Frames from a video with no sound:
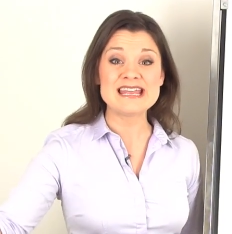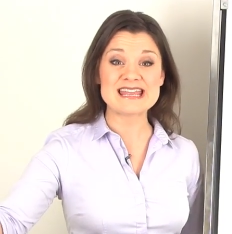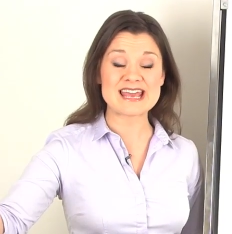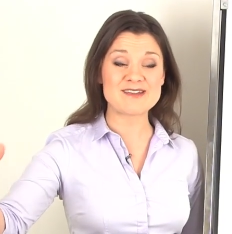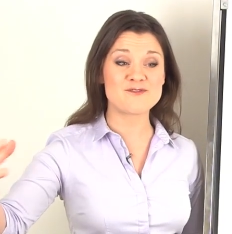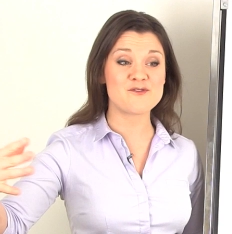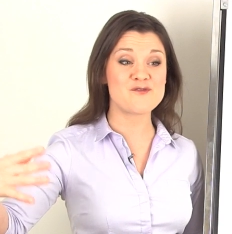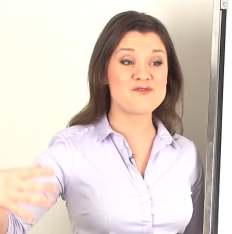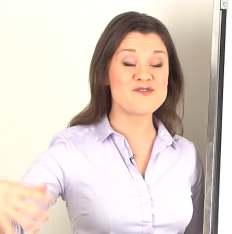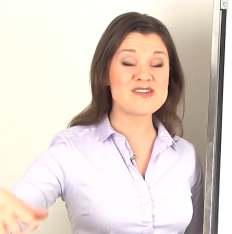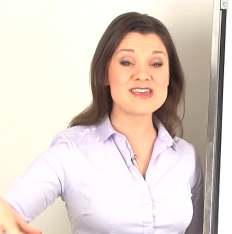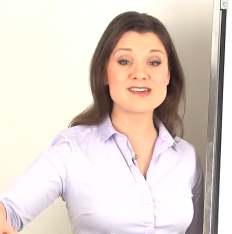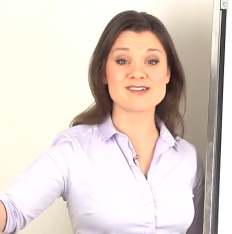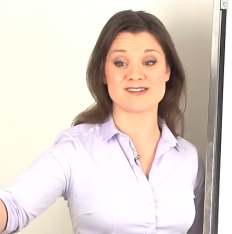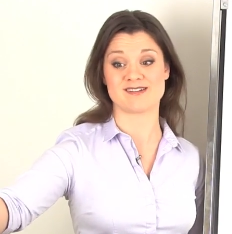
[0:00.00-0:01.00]
They
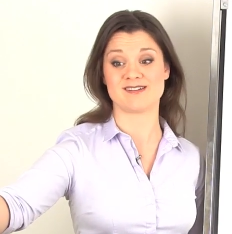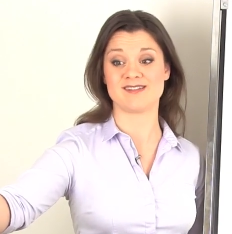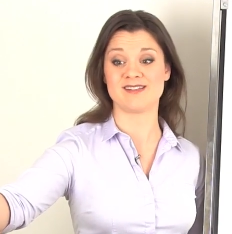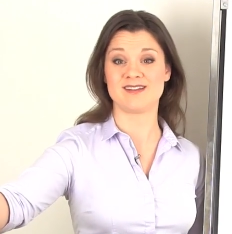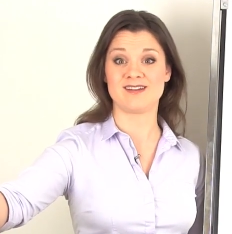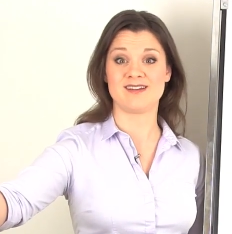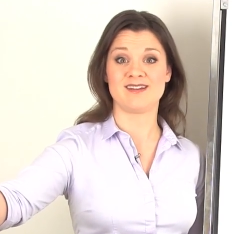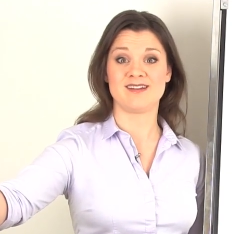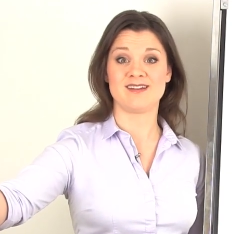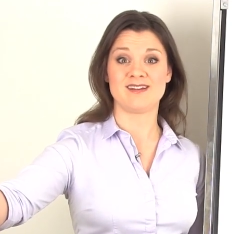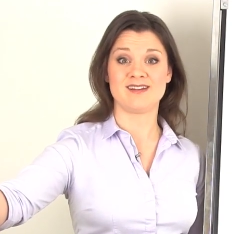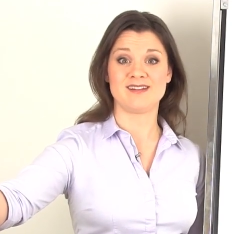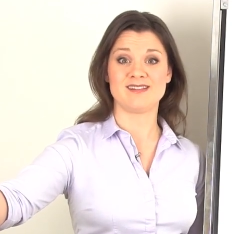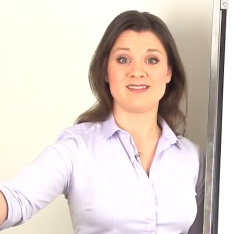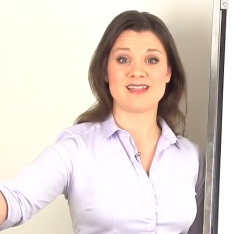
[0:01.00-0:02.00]
feel
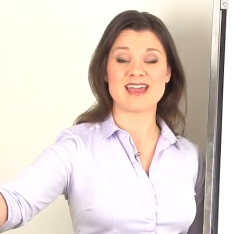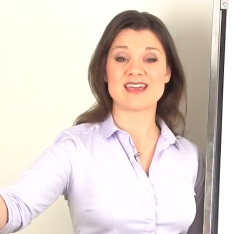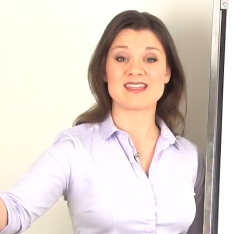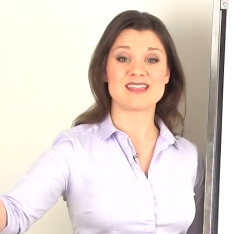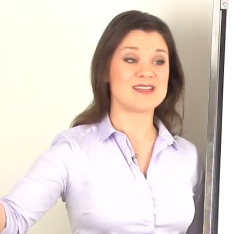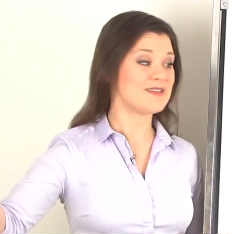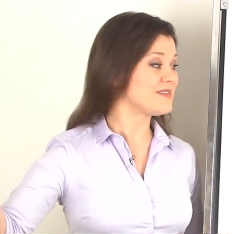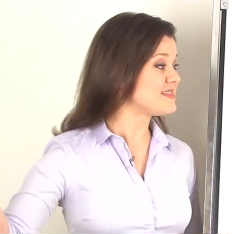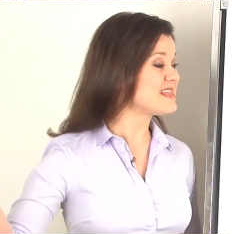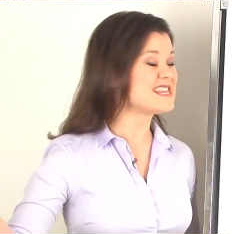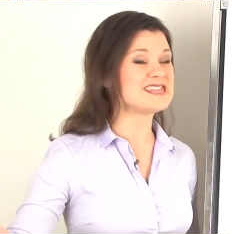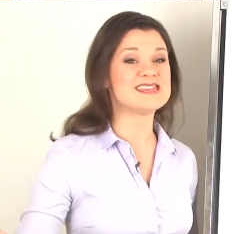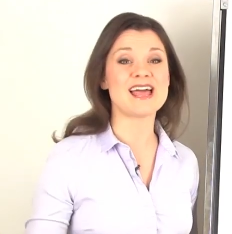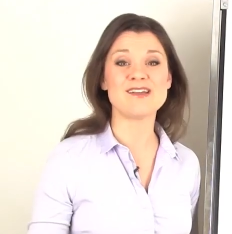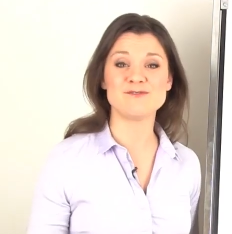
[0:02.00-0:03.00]
like
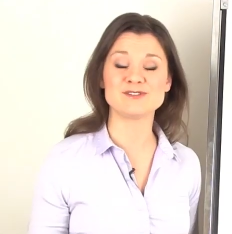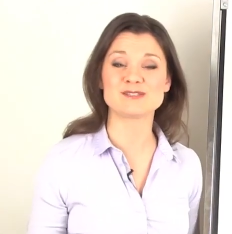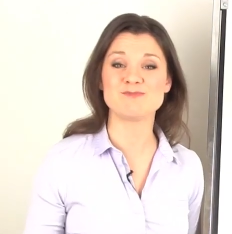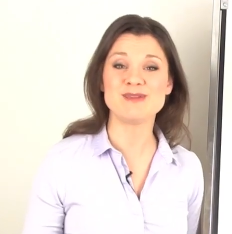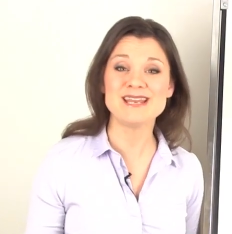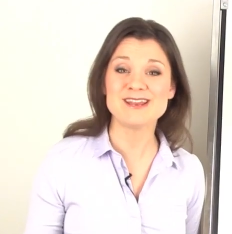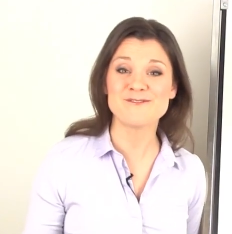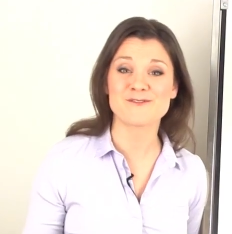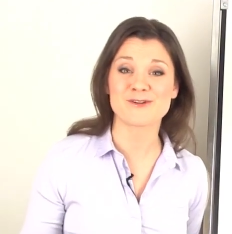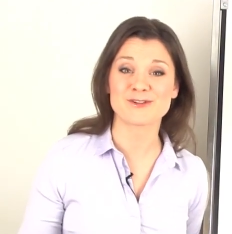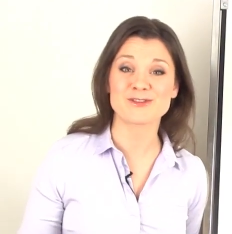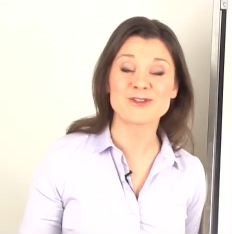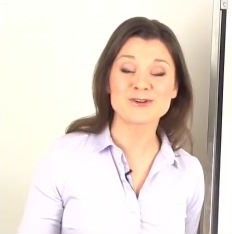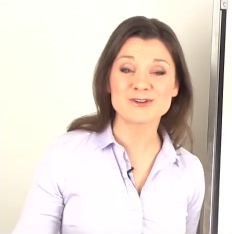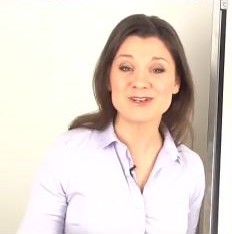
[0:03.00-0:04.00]
life is
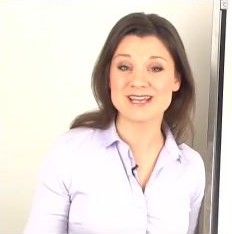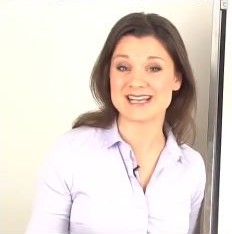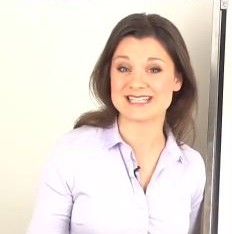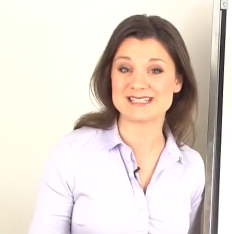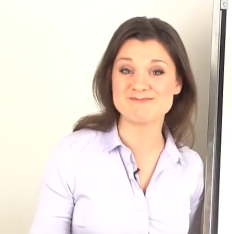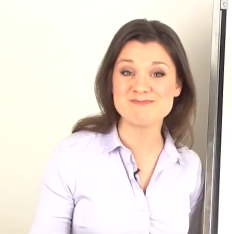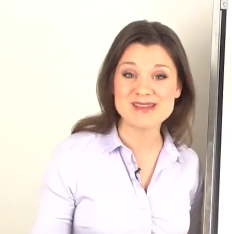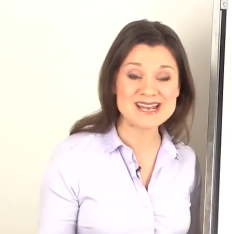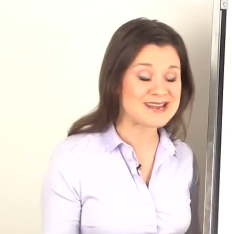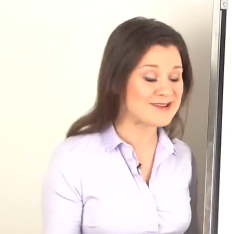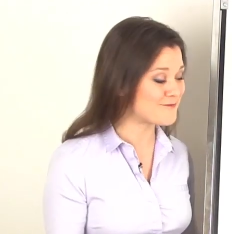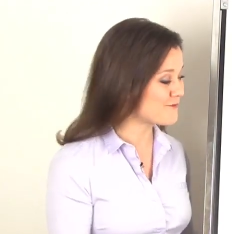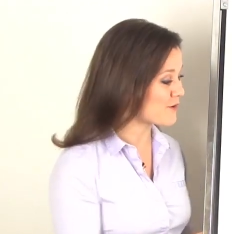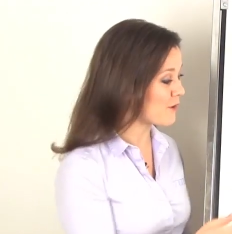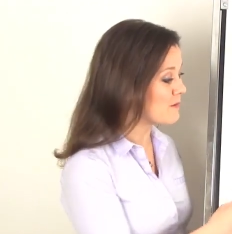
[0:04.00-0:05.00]
meaningful. Learning is
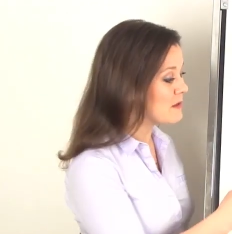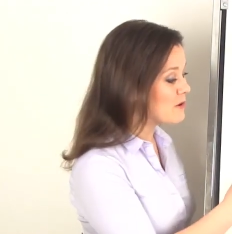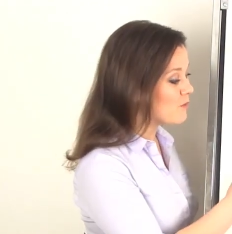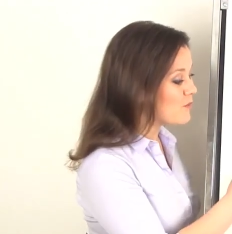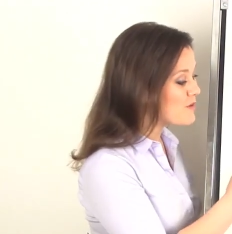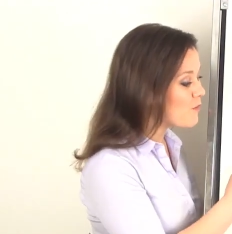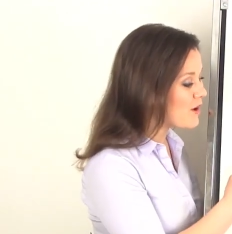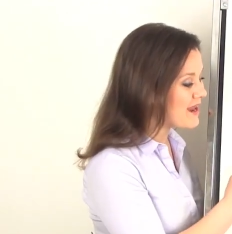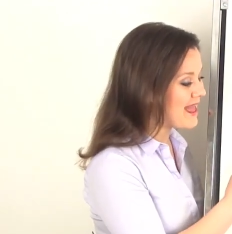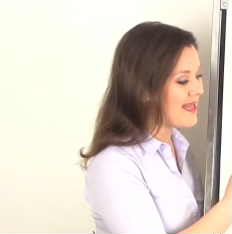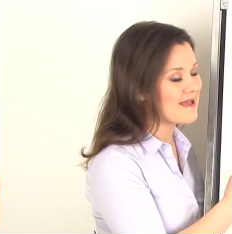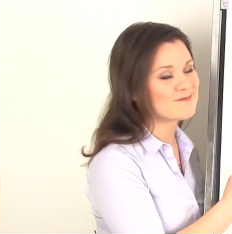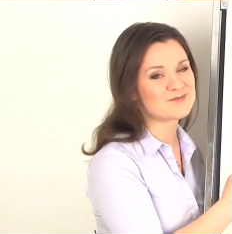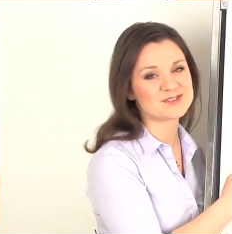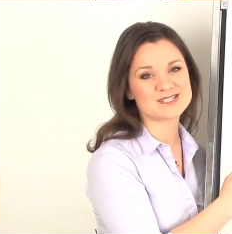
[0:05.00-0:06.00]
meaningful. We want
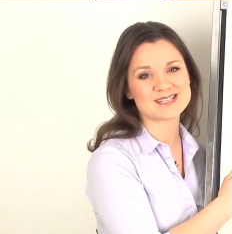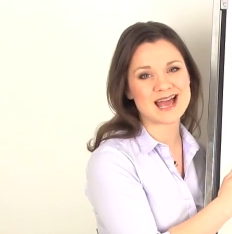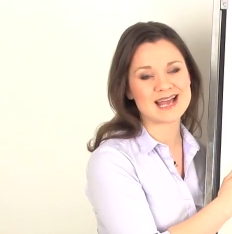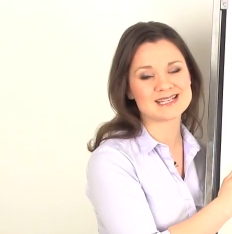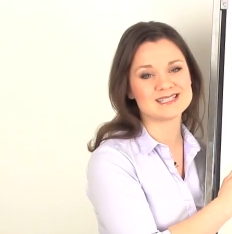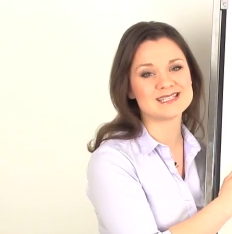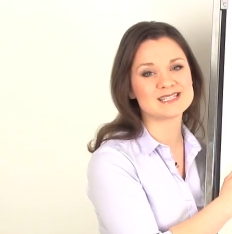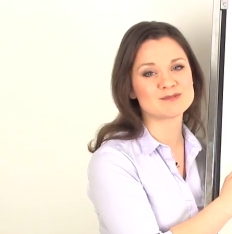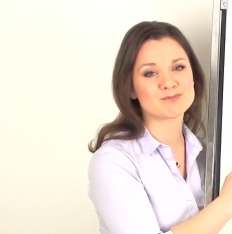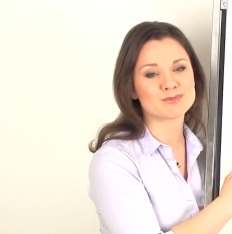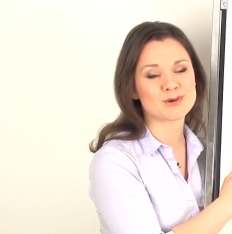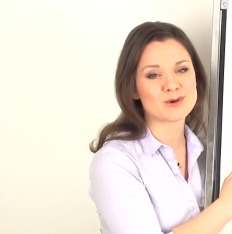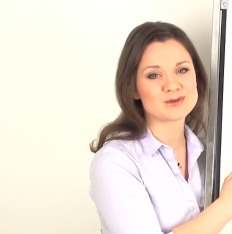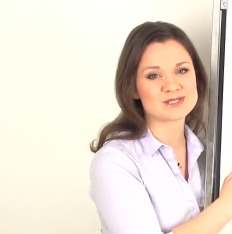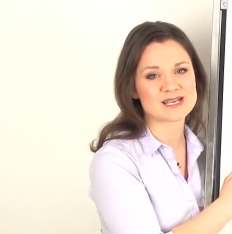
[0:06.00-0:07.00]
to emphasize this
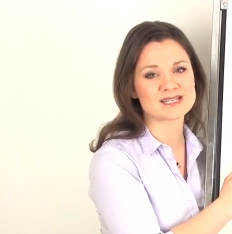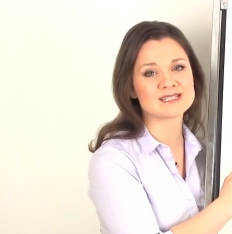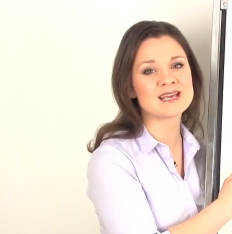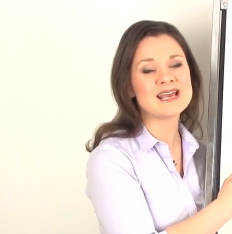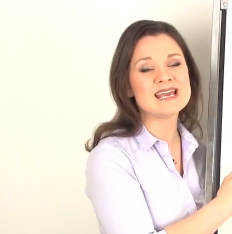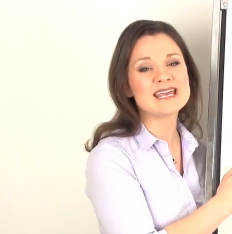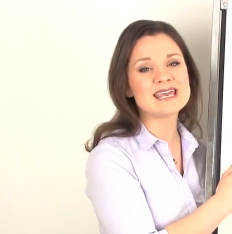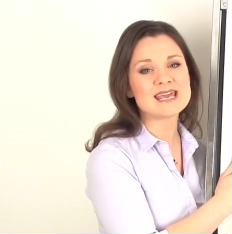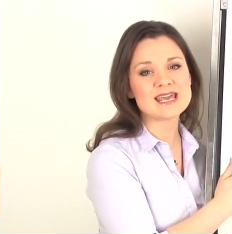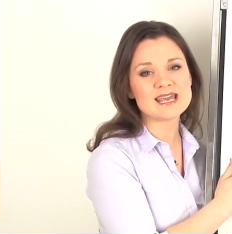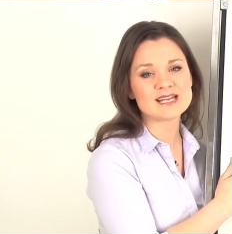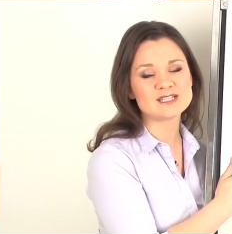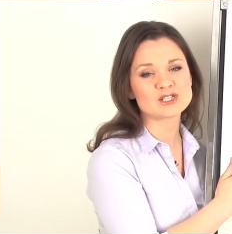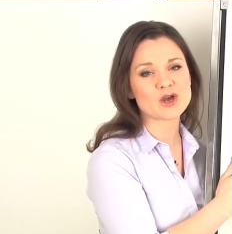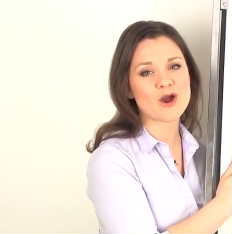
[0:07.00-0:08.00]
process.
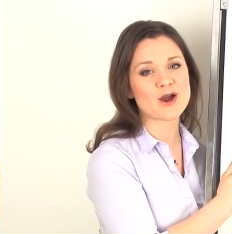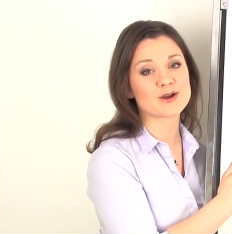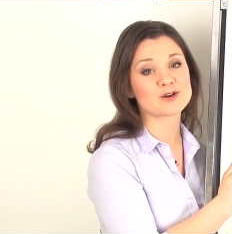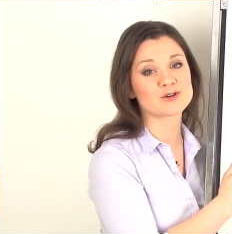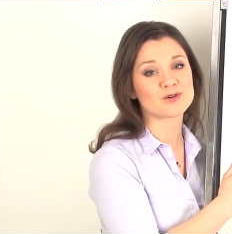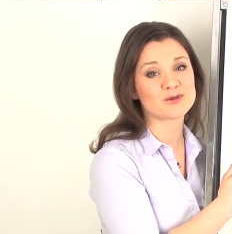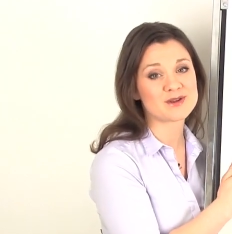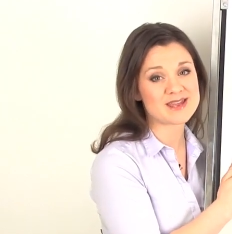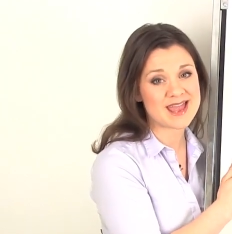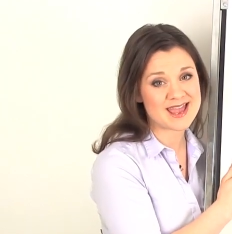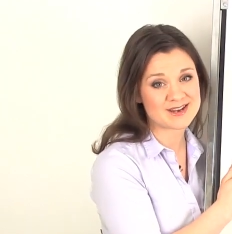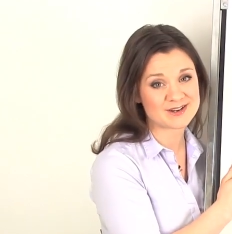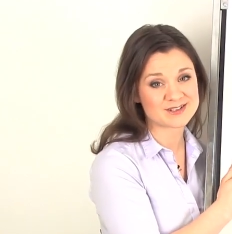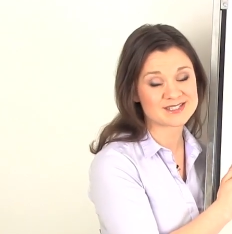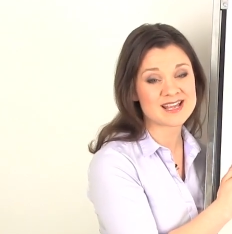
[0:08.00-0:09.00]
Kids are
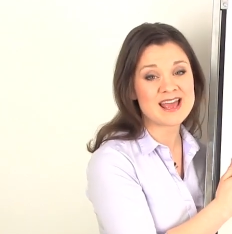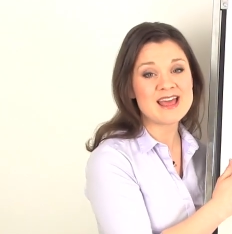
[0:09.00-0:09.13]
creators.